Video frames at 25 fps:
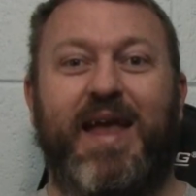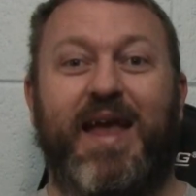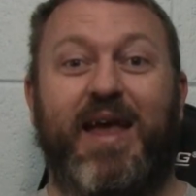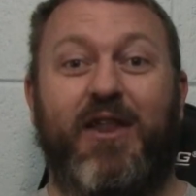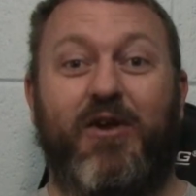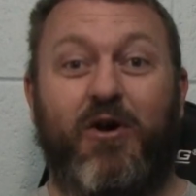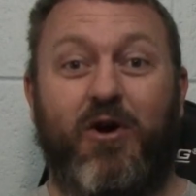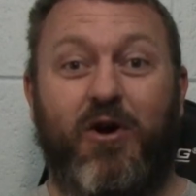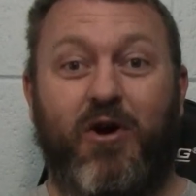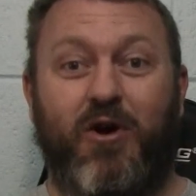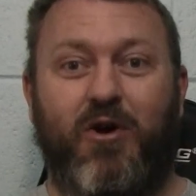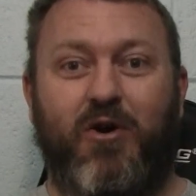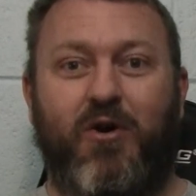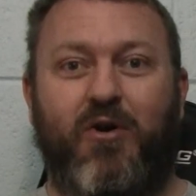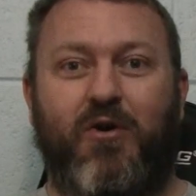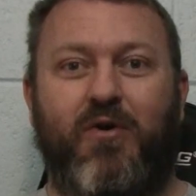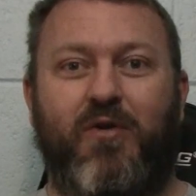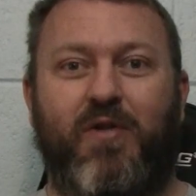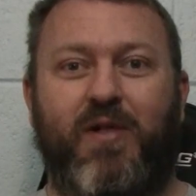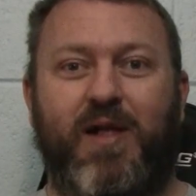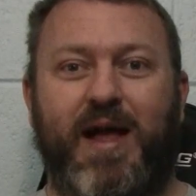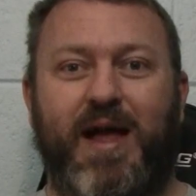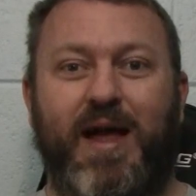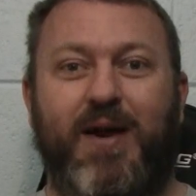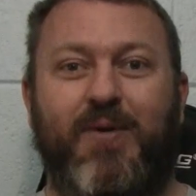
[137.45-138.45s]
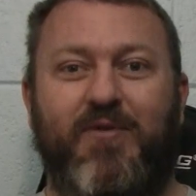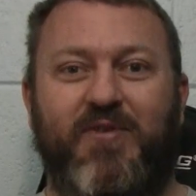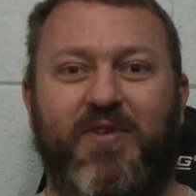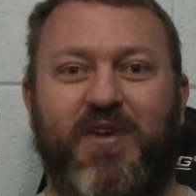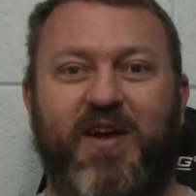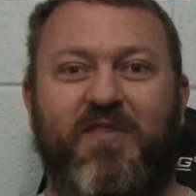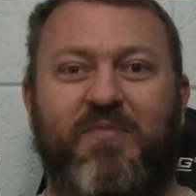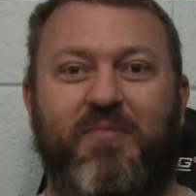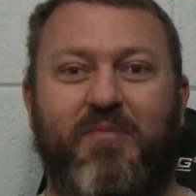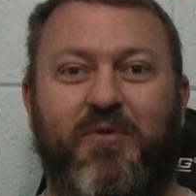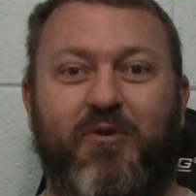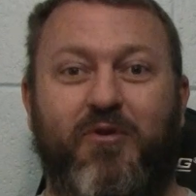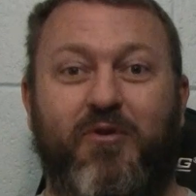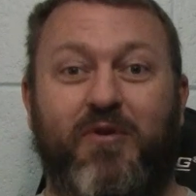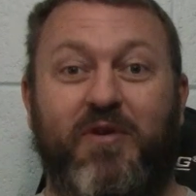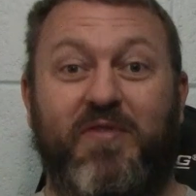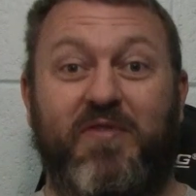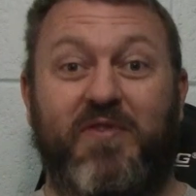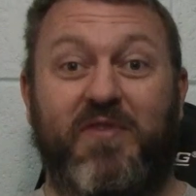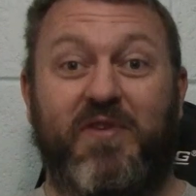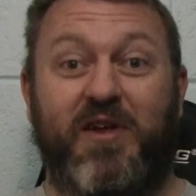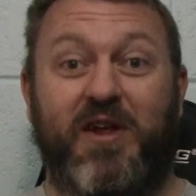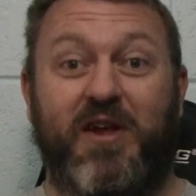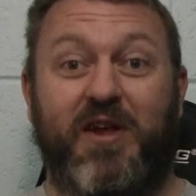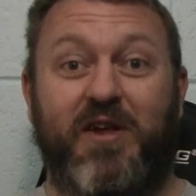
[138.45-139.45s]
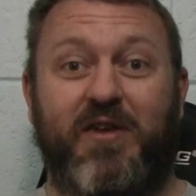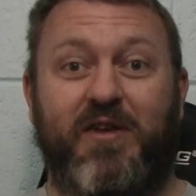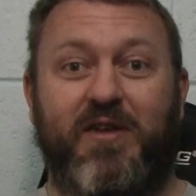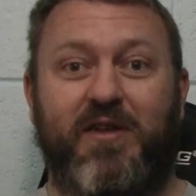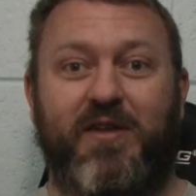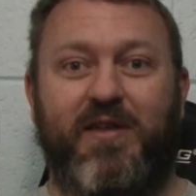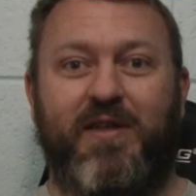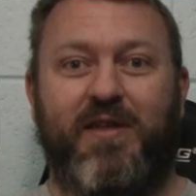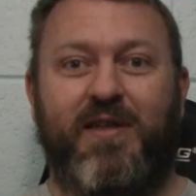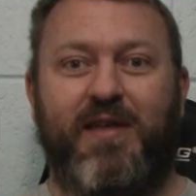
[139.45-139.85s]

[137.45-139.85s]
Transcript: at all. I was off parole. It's done.